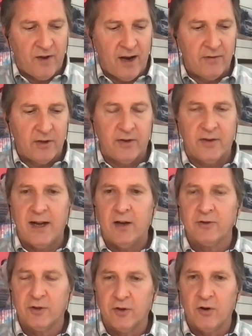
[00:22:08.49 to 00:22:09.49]

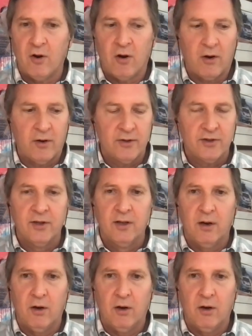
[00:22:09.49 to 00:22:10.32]
500,000 cars